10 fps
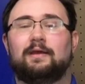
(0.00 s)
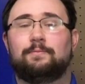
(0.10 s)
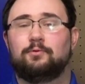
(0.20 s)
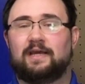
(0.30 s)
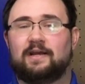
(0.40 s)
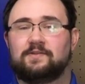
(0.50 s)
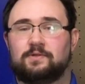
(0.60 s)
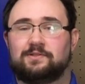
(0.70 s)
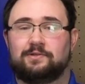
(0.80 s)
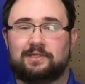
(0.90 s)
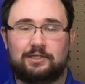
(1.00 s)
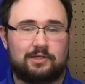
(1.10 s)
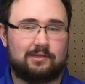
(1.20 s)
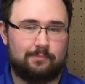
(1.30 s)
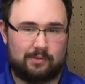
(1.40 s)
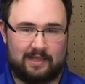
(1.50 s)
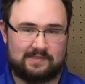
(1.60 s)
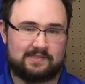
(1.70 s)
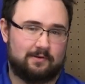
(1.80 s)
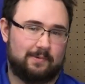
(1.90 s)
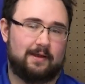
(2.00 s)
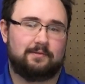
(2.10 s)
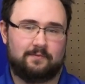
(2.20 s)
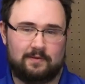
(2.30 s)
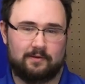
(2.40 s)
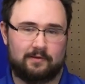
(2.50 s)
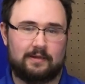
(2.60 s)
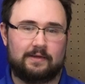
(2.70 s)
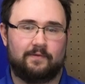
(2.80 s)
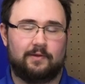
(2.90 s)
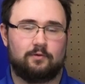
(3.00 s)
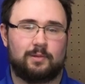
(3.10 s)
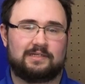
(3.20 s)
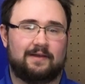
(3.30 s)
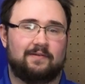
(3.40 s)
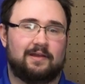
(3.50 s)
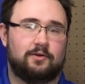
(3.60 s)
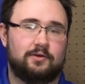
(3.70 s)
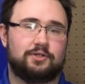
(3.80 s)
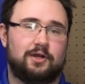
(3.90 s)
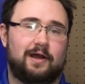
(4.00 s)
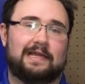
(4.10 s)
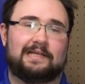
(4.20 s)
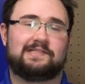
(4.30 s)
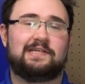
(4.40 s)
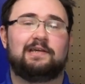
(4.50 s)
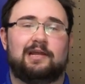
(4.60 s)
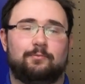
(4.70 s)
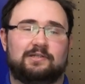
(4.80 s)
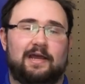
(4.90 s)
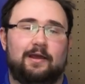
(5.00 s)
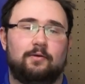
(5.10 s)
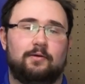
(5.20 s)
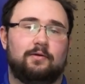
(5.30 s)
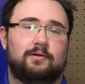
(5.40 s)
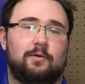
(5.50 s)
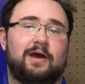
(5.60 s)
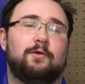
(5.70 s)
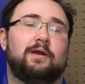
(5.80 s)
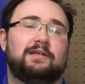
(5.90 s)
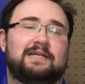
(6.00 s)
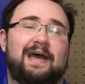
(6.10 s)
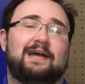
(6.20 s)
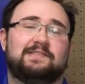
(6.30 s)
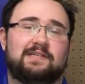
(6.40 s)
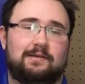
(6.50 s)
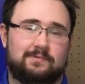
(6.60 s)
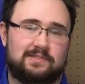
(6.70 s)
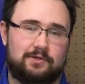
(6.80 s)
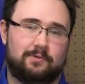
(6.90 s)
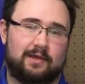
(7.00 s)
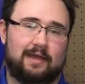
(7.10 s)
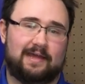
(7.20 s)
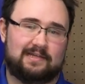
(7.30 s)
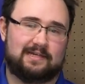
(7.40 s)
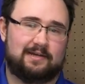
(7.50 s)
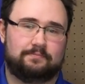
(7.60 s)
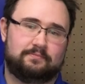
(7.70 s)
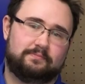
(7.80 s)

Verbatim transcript: April tags were strategically placed around the field for your robot to have a good shot at seeing an April tag, no matter what task it was doing at the time.